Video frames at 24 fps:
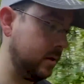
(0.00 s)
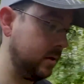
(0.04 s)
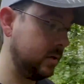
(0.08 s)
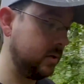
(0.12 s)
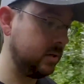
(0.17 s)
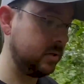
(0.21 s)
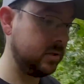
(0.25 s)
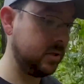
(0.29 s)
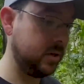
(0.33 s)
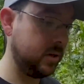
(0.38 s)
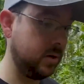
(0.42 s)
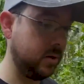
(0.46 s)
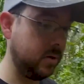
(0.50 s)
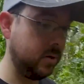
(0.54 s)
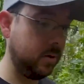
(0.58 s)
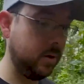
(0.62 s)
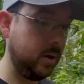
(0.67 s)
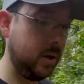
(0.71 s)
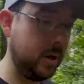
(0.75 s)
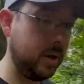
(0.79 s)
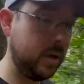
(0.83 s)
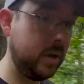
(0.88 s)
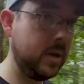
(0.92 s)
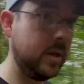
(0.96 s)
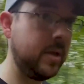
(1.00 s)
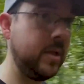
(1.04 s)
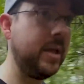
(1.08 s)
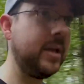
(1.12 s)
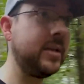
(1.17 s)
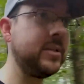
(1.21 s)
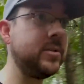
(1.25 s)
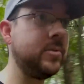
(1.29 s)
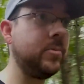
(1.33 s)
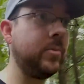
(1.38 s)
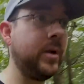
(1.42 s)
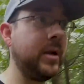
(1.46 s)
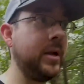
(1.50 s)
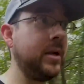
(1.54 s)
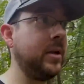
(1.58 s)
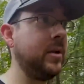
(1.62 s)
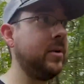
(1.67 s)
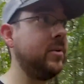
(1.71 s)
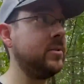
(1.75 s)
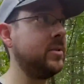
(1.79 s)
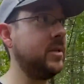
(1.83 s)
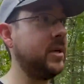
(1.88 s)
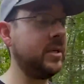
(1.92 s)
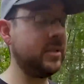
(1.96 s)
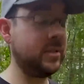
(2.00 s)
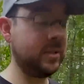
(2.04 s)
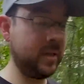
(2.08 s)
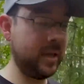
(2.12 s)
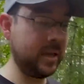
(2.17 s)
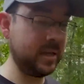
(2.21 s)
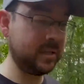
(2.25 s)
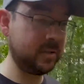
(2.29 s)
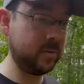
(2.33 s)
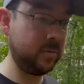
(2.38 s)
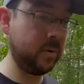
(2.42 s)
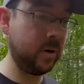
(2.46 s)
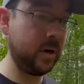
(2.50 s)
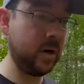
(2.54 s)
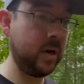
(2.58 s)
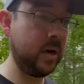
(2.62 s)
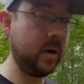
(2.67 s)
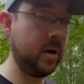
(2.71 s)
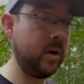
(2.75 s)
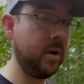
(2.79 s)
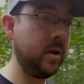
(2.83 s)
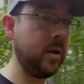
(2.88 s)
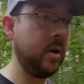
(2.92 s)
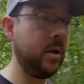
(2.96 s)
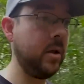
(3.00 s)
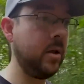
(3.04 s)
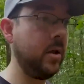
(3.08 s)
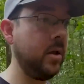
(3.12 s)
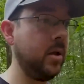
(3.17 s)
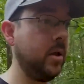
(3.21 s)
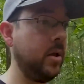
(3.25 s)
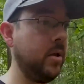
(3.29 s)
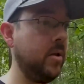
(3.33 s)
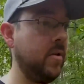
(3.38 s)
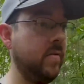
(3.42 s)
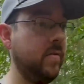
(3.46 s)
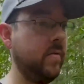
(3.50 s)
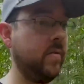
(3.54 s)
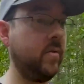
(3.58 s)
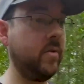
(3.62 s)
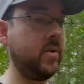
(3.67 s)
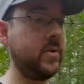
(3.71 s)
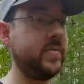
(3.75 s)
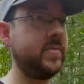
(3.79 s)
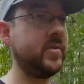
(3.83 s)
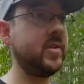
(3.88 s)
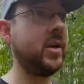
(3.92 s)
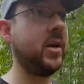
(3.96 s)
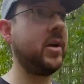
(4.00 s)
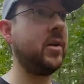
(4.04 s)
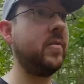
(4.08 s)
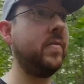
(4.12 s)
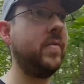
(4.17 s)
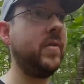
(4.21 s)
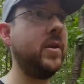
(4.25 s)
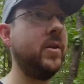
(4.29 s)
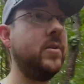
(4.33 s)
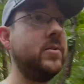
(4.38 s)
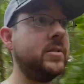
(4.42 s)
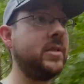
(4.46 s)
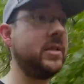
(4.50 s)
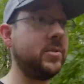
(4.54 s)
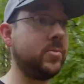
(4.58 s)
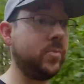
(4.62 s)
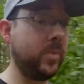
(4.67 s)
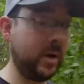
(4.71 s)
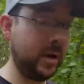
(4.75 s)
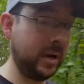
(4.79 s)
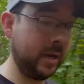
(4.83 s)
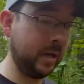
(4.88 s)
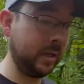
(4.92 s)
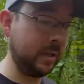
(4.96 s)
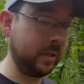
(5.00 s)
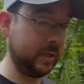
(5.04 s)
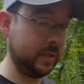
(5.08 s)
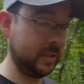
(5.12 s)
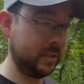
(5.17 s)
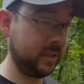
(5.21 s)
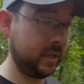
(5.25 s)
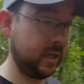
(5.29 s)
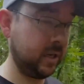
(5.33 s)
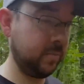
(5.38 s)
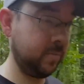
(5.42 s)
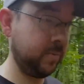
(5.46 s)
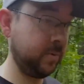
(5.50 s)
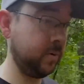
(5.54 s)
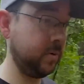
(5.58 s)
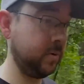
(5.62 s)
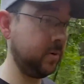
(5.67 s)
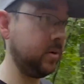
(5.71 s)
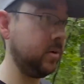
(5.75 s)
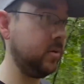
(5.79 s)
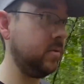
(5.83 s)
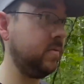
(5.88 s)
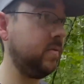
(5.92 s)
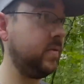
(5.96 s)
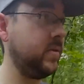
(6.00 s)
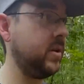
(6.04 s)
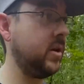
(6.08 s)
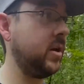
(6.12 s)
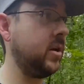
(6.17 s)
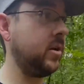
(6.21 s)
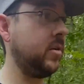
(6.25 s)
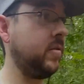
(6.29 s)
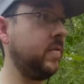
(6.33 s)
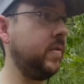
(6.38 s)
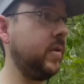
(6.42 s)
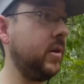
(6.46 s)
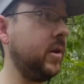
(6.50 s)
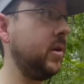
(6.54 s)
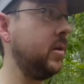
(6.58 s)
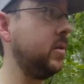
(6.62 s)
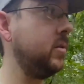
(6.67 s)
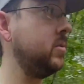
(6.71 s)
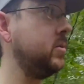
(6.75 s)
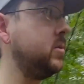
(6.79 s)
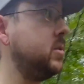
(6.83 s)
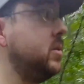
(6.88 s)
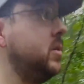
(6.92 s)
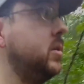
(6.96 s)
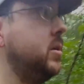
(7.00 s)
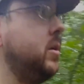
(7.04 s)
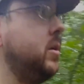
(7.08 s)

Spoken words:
So that's the way it goes. That's the way forest photography goes. That's the way any landscaping photography goes.